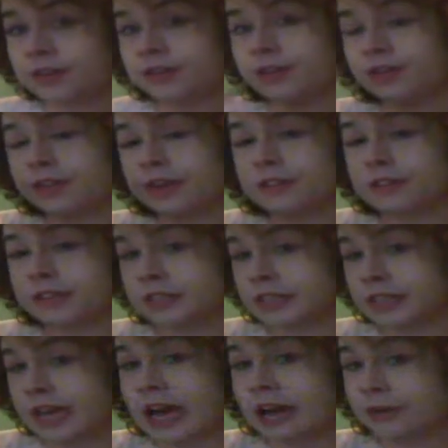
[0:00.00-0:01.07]

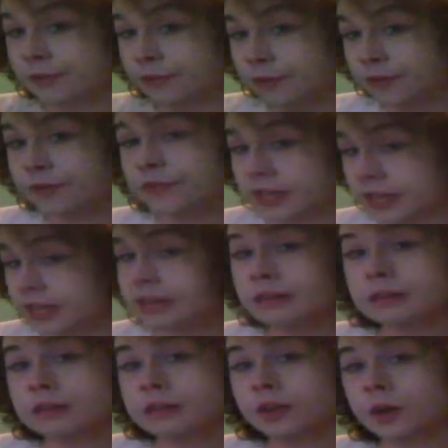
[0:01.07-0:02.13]

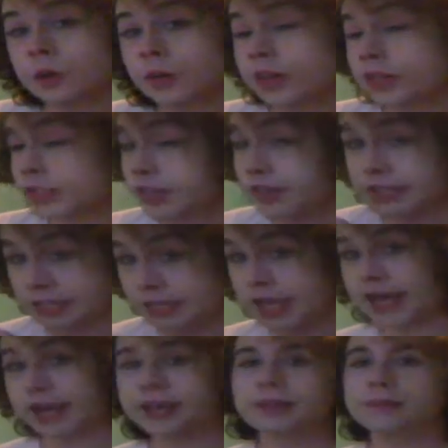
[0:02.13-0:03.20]
2015, we had Series
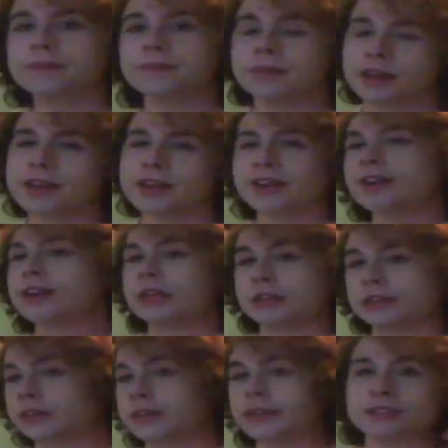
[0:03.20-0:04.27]
9.
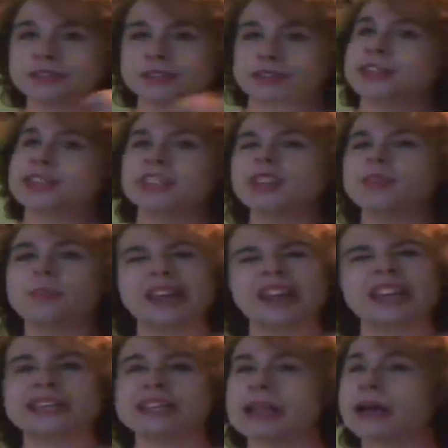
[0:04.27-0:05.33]
2016, we
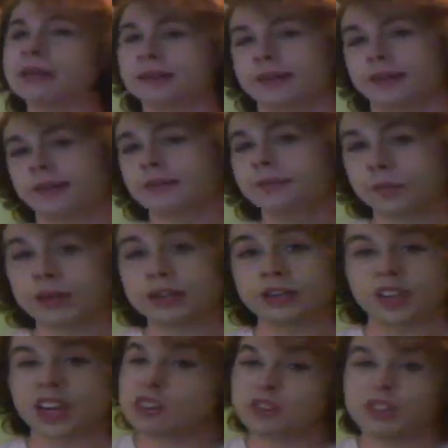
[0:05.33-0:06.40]
had nothing. We
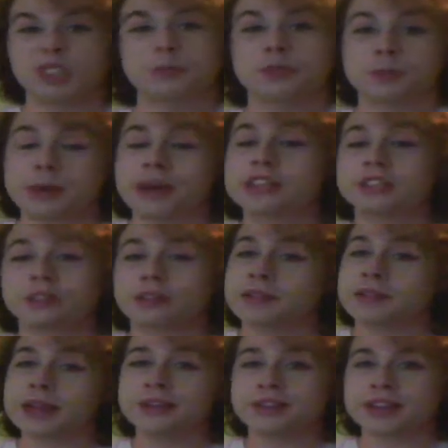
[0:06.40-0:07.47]
had a Christmas special
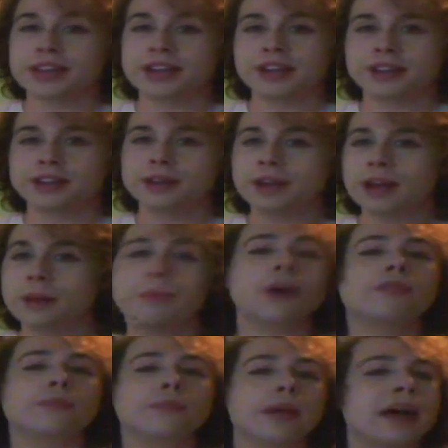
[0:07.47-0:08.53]
at the end of the year.
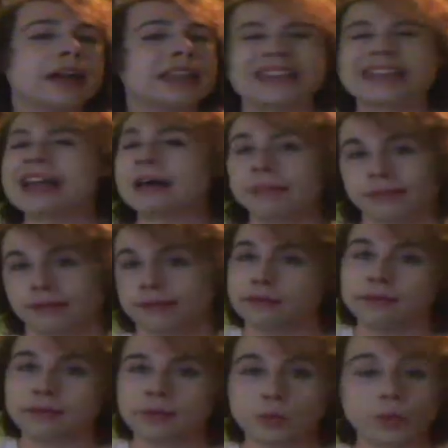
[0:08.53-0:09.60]
Apart from that, nothing.
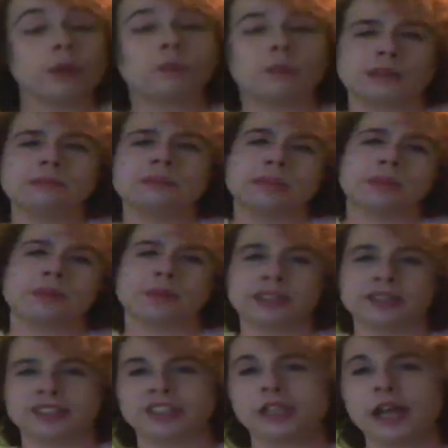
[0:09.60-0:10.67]
Well, we
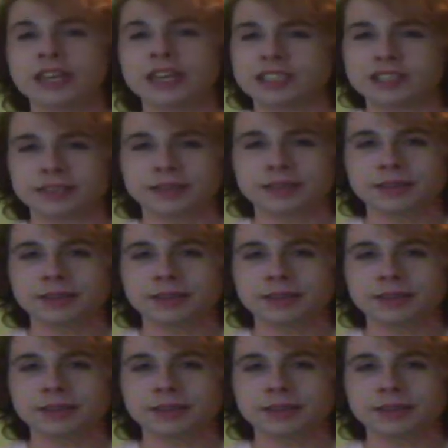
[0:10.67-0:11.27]
had class.